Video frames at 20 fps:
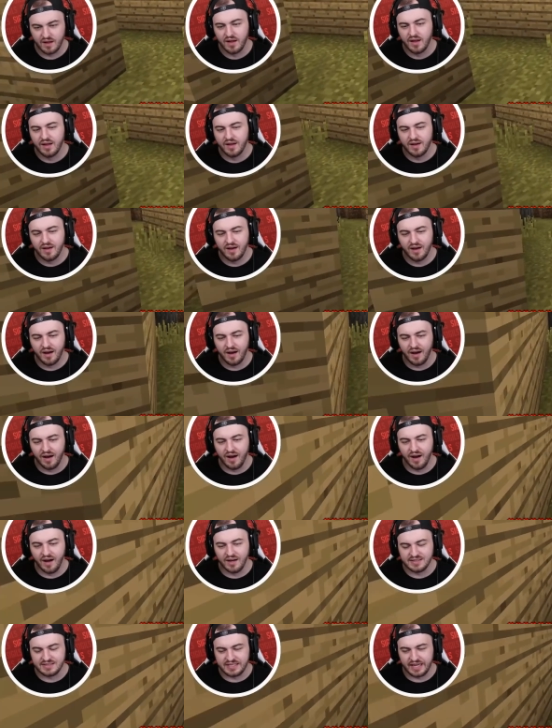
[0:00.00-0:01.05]
Um, uh,
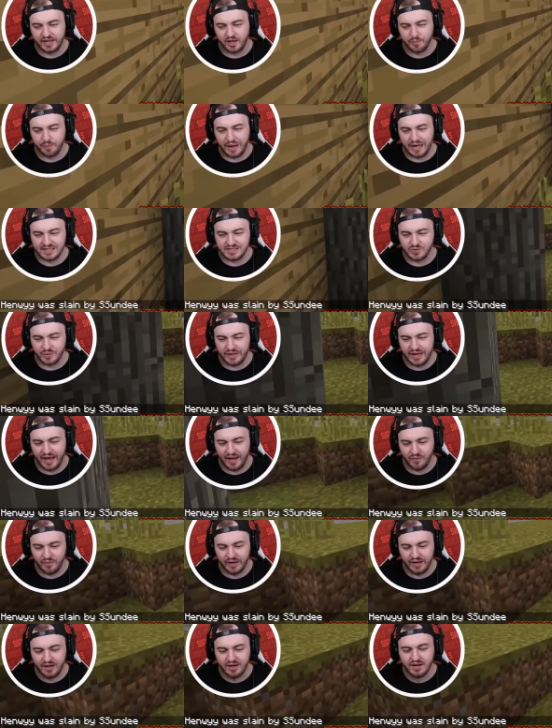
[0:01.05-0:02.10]
uh, say no, goodbye, no, sweet no, Henry.